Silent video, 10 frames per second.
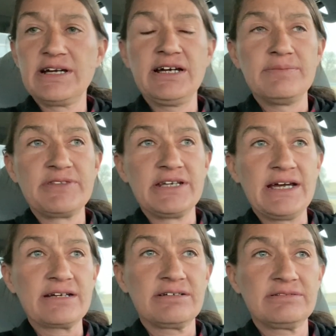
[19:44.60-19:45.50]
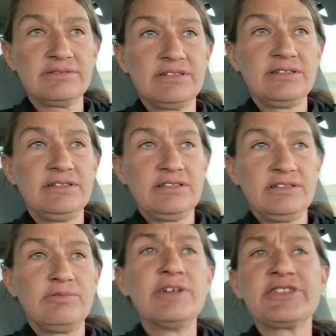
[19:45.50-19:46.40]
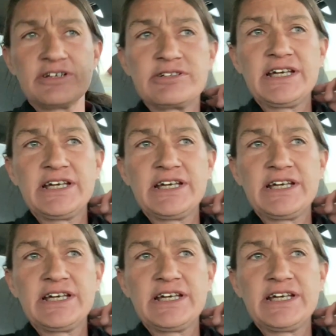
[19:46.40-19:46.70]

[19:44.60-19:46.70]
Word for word: up the neck, 1/3